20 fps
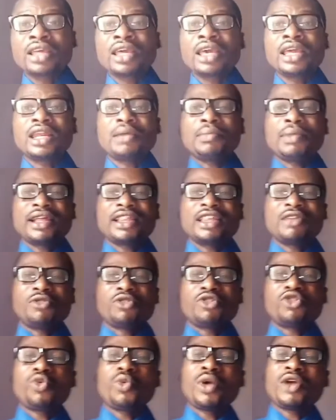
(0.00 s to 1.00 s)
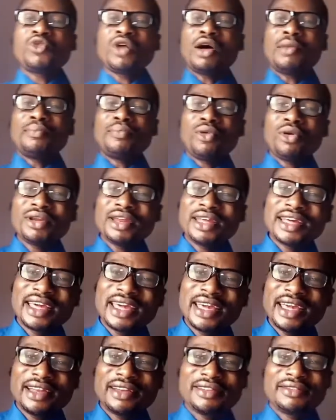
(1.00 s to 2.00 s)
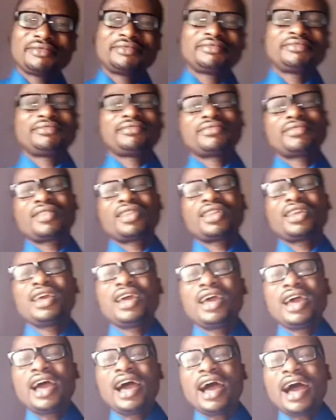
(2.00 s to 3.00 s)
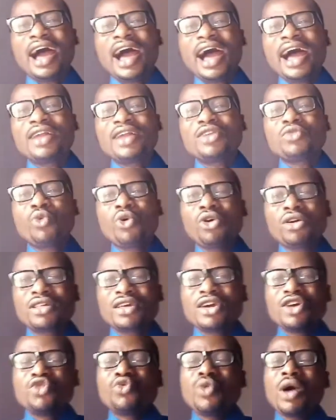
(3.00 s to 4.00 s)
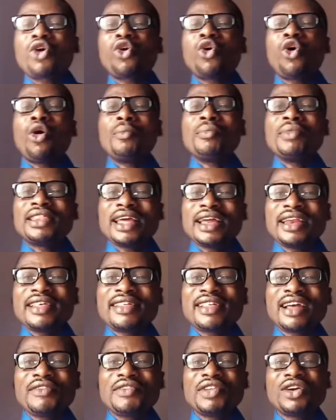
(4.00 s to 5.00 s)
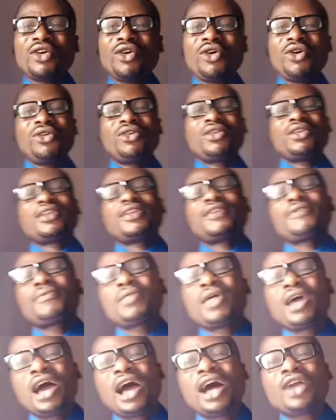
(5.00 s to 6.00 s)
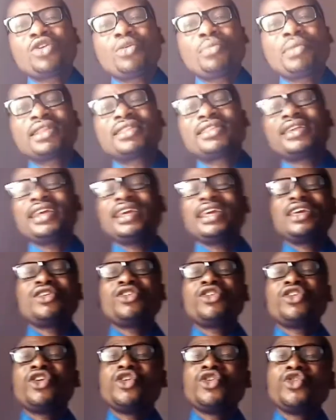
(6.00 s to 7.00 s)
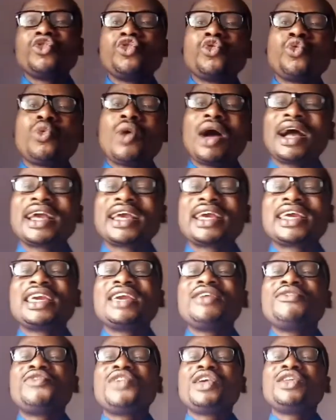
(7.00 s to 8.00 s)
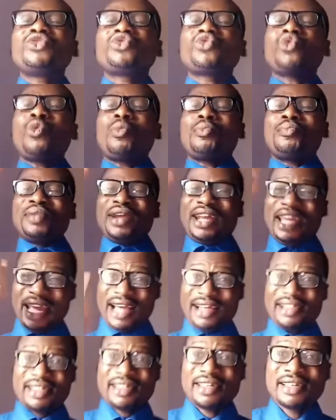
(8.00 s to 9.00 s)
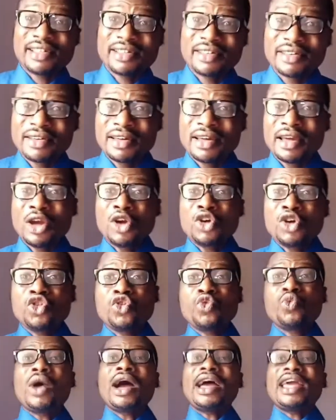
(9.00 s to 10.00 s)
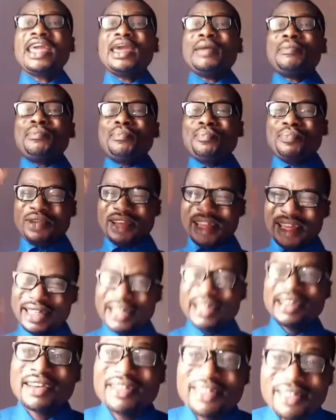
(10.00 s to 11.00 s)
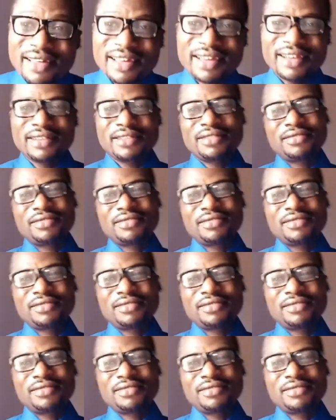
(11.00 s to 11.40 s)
in the mighty name of Jesus. So when you are born again, and what? You are committed in serving God. And number three, you are given to prayers. You are a praying Christian.